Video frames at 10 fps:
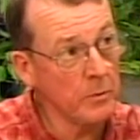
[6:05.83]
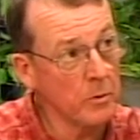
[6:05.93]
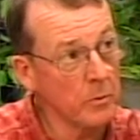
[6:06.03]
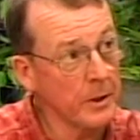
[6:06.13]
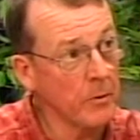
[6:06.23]

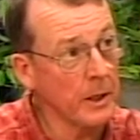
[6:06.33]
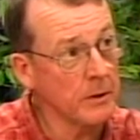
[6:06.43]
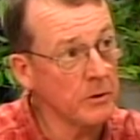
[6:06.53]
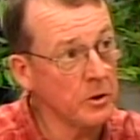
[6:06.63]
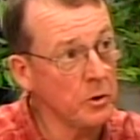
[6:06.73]
were required
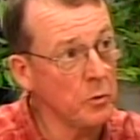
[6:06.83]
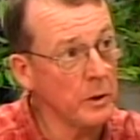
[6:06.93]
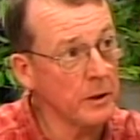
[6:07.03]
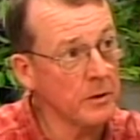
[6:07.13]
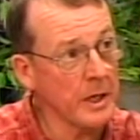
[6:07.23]
to do
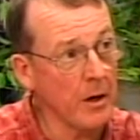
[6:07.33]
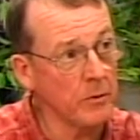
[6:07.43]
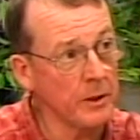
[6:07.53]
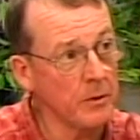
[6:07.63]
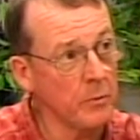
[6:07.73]
when the
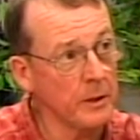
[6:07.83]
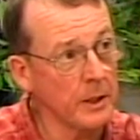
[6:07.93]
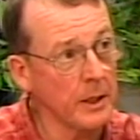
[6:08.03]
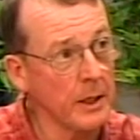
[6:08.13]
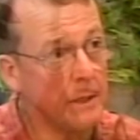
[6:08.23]
town did when
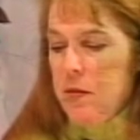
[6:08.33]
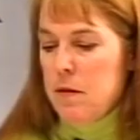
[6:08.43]
they